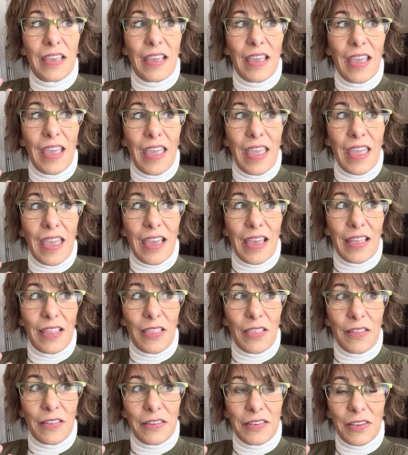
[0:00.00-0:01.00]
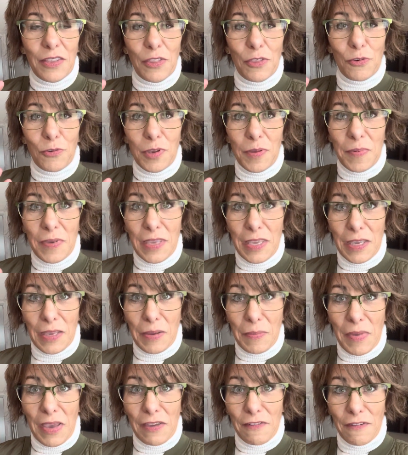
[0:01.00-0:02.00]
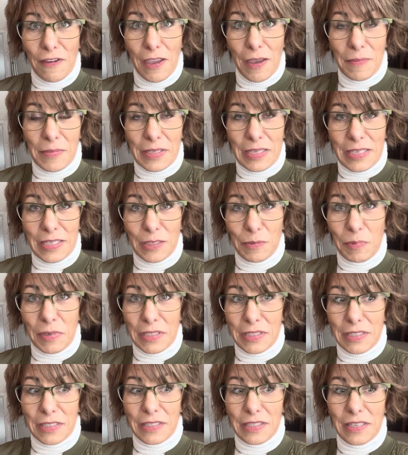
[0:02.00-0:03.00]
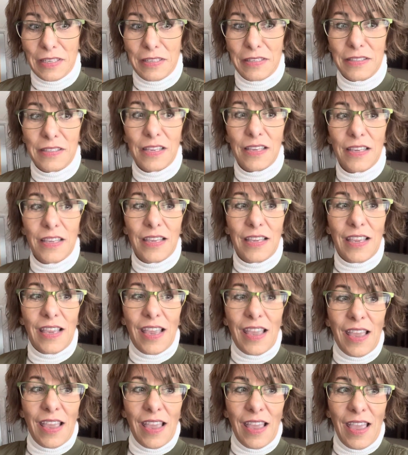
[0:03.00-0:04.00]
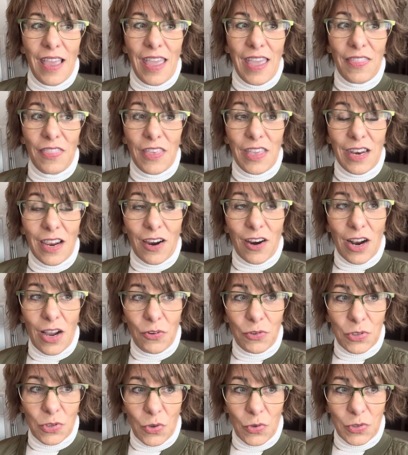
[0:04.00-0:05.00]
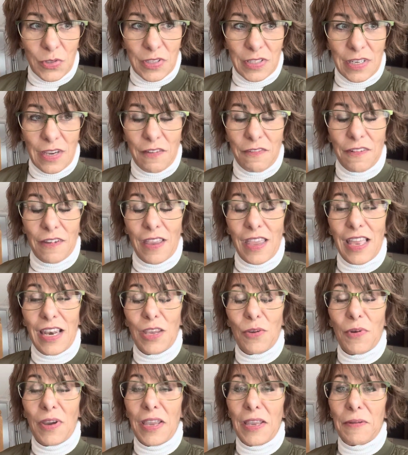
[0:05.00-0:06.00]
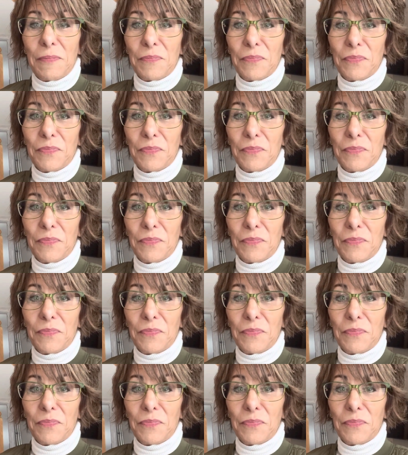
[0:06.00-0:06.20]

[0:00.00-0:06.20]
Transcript: and 3 being my family's businesses, and then our household stuff. Anyway,